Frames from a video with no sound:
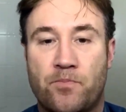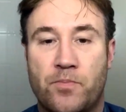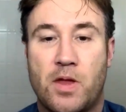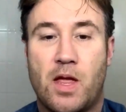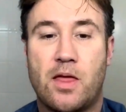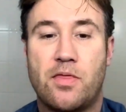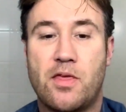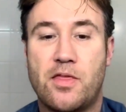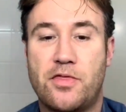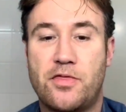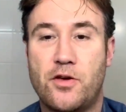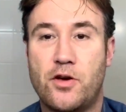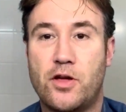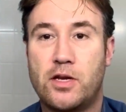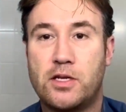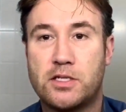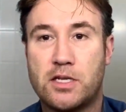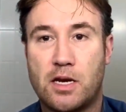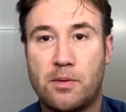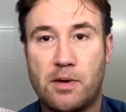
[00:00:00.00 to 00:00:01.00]
and then 30
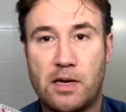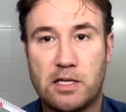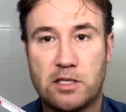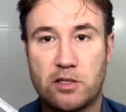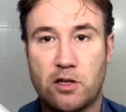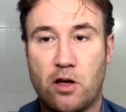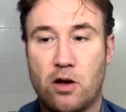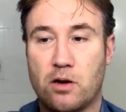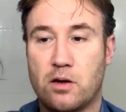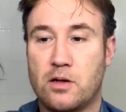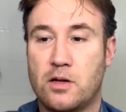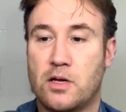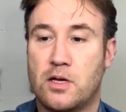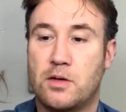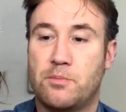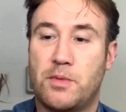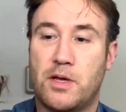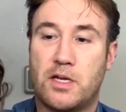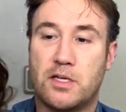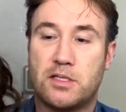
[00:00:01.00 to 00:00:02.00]
centimeters long,
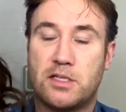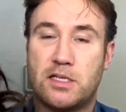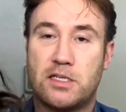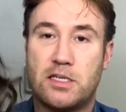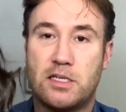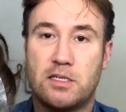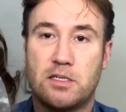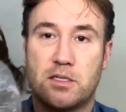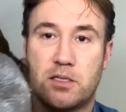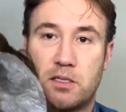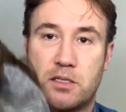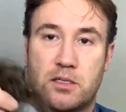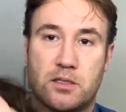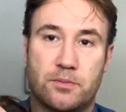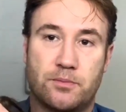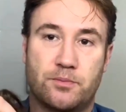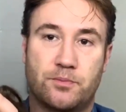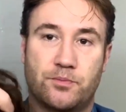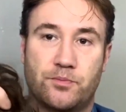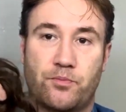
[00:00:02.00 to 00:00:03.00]
because this is
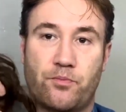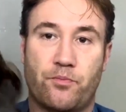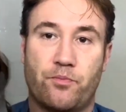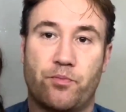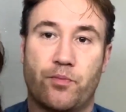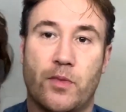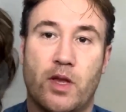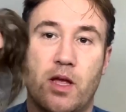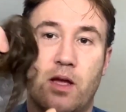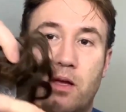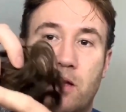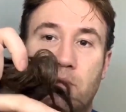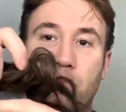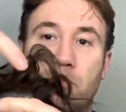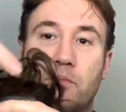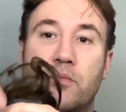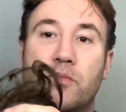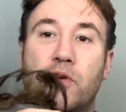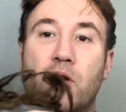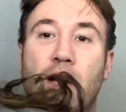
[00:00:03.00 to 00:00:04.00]

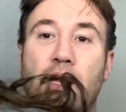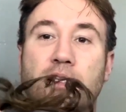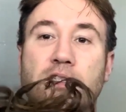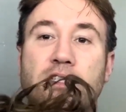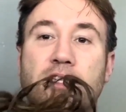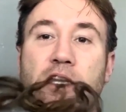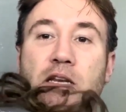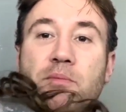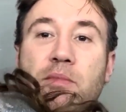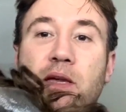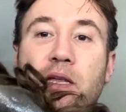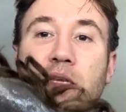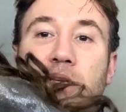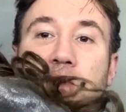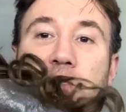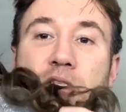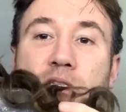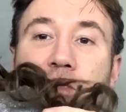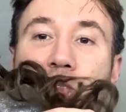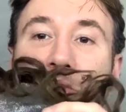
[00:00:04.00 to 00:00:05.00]
9
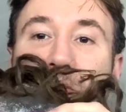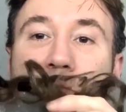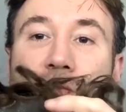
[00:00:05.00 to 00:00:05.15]
centimeters